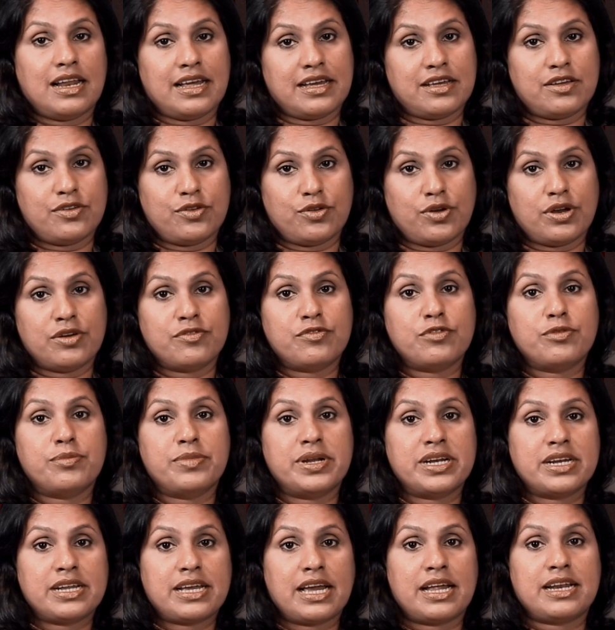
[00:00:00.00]
like, a
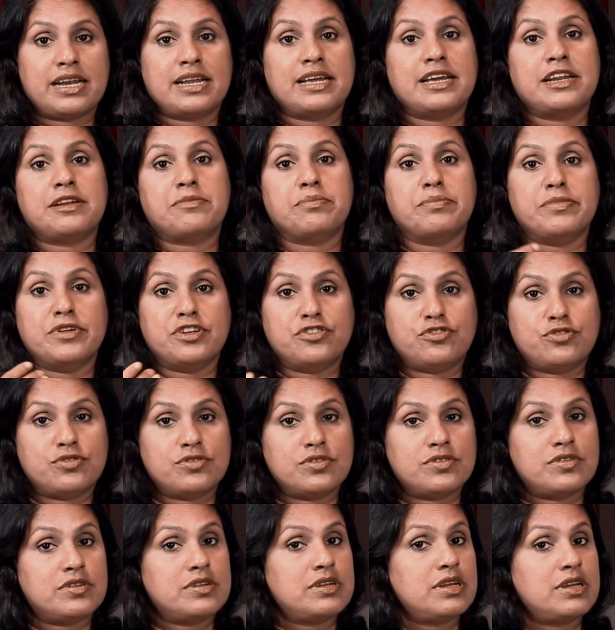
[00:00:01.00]
woman can get
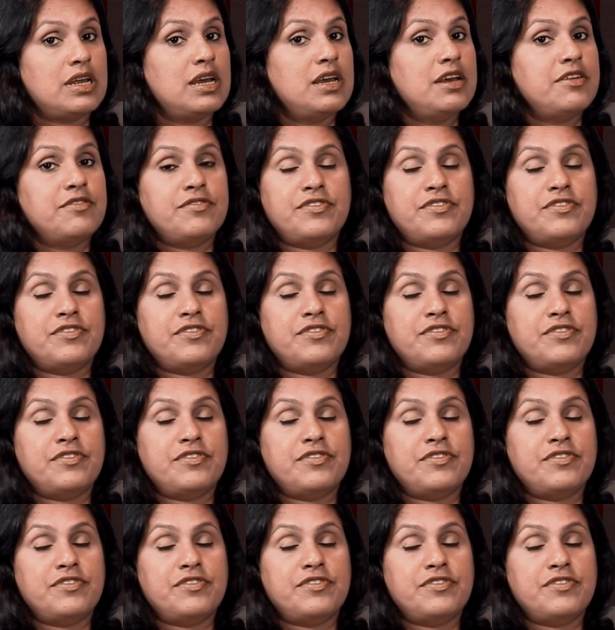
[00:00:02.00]
mature,